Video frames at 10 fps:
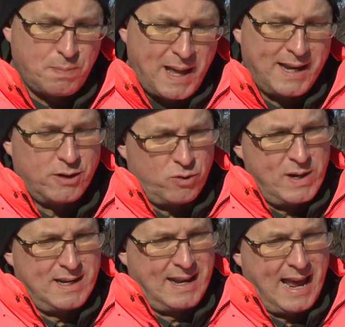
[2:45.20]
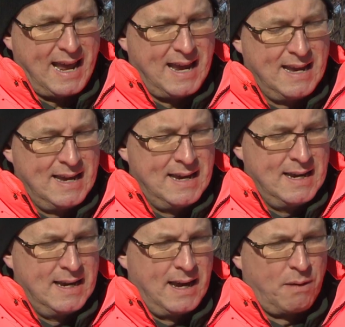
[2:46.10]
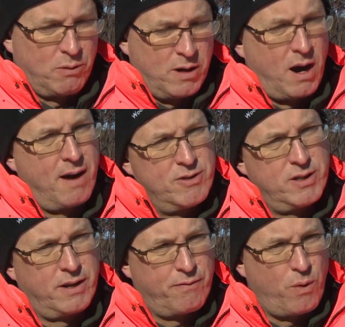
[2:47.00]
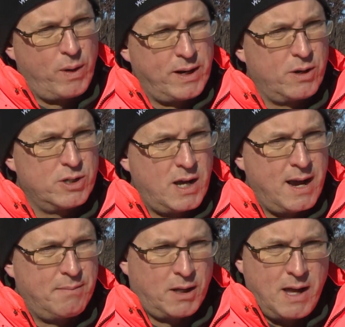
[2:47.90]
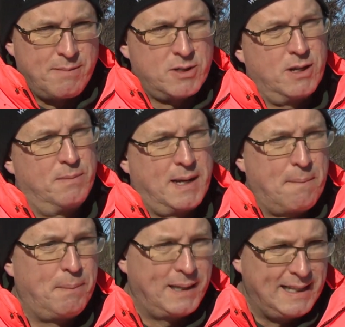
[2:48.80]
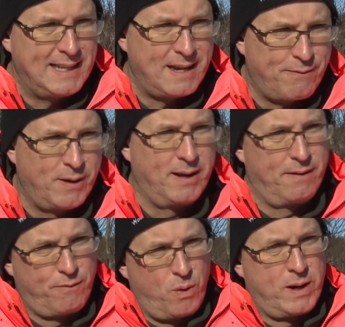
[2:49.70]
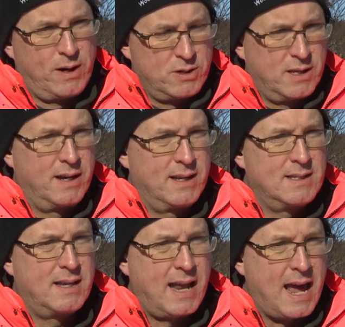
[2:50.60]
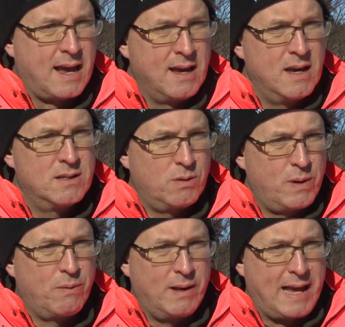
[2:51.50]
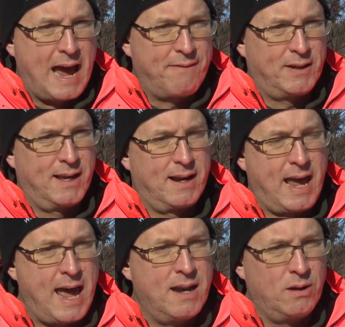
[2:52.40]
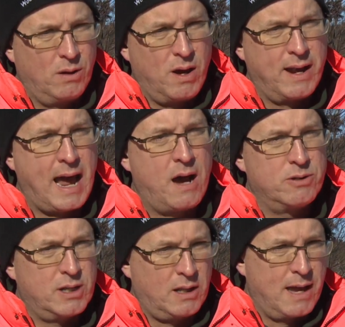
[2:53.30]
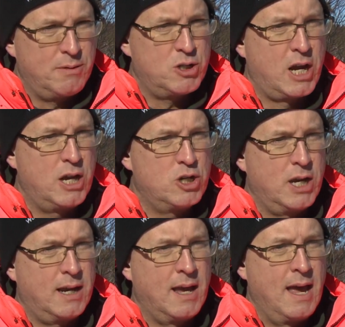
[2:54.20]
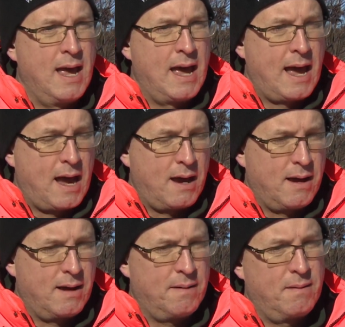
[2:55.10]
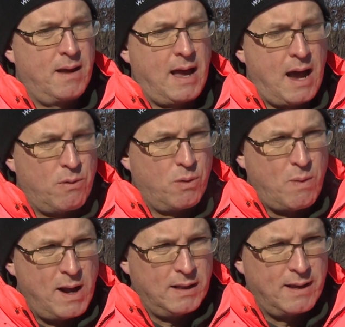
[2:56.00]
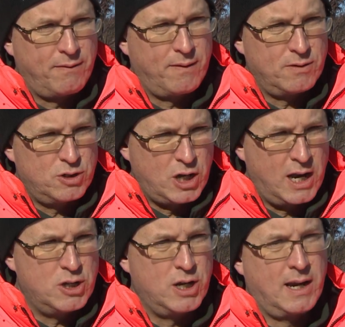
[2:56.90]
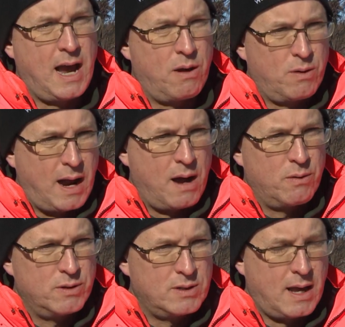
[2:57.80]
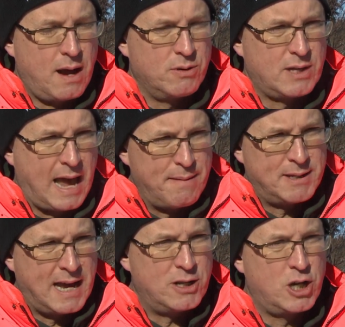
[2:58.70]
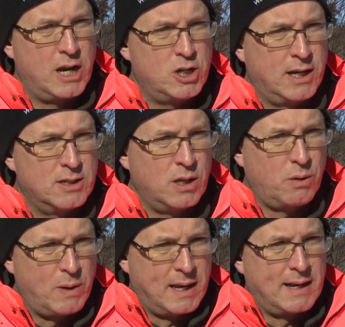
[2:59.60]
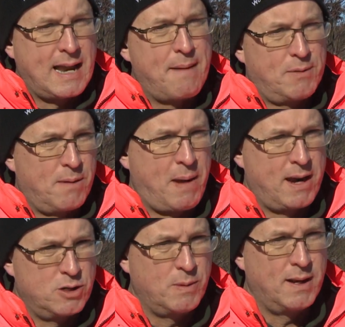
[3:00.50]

planting a tree today and we're going to harvest it in 40 years' time, the climate's going to be completely different in 40 years than it is today. So we really have to get a handle on how's the climate changing, how are wildlife changing, how is the habitat changing, so that we can adapt our management.